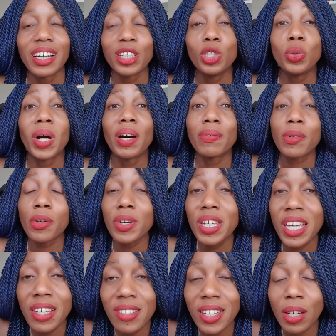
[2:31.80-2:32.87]
You have
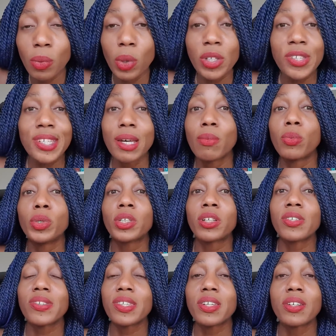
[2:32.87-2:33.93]
created what some would
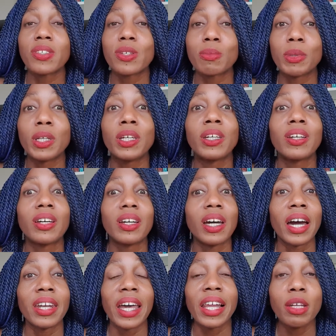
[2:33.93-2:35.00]
consider to be
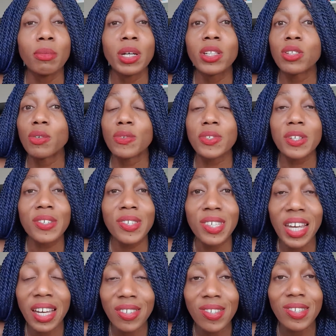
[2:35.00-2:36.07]
an element of
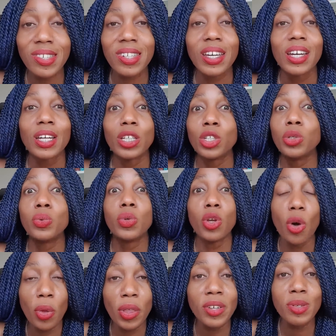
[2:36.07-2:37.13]
success. You
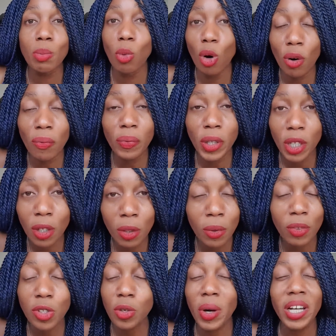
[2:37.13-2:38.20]
know there's more for
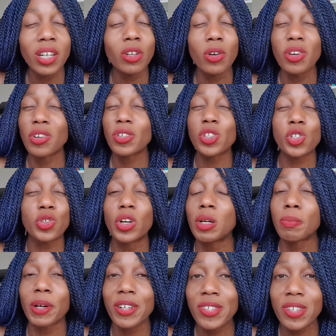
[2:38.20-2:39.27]
you. So I know you're a
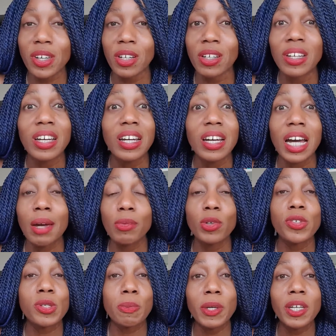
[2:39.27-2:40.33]
strong person. I'm
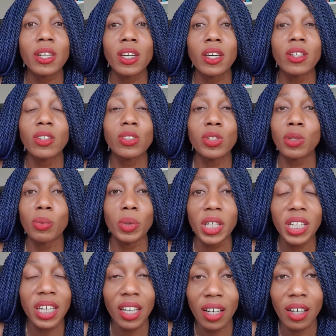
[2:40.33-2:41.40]
not speaking to the
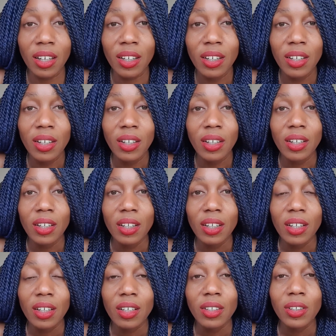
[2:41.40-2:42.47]
weak here.
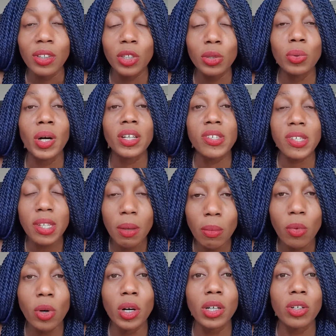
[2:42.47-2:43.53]
You are
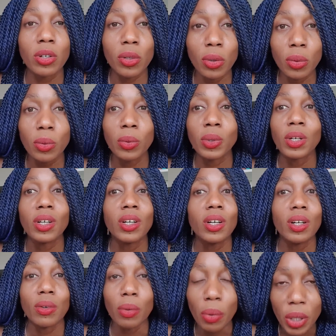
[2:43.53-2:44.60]
someone who
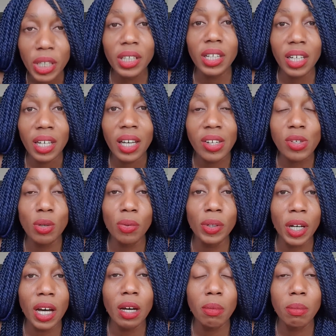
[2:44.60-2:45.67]
really has
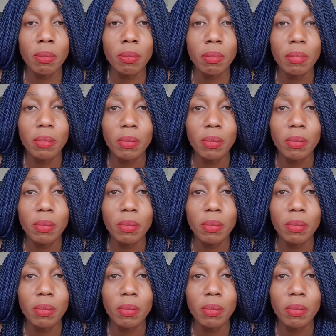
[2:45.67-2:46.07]
overcome.